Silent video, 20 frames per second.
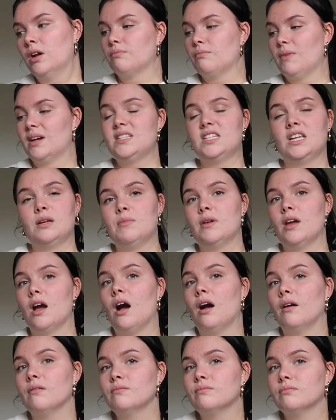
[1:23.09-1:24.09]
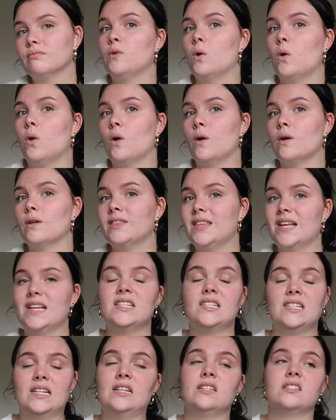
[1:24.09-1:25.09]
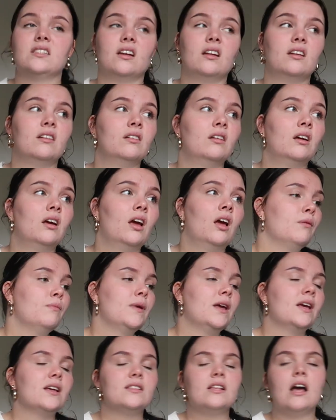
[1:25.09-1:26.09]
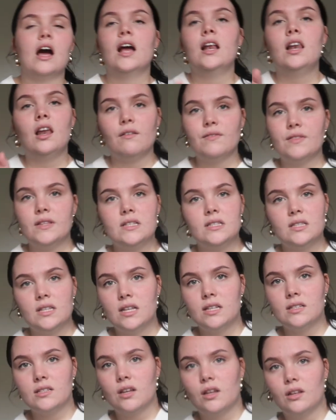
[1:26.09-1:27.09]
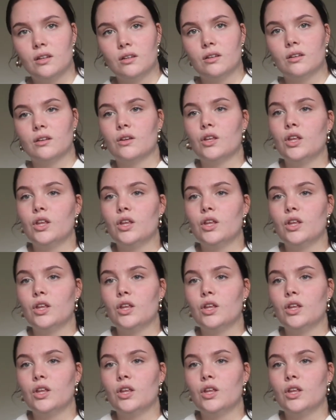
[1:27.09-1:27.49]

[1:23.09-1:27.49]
my TBR for this season because I love this season.